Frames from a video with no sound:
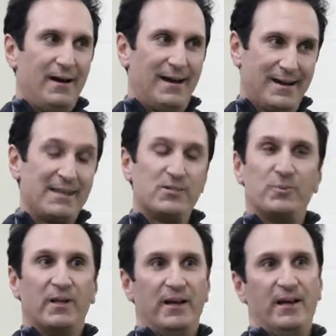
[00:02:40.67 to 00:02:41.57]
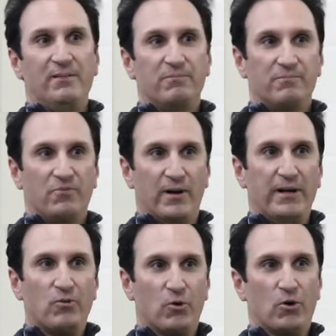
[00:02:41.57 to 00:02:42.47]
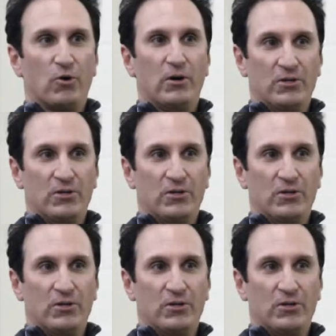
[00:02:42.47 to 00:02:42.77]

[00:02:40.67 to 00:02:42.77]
I got to play Freddy Krueger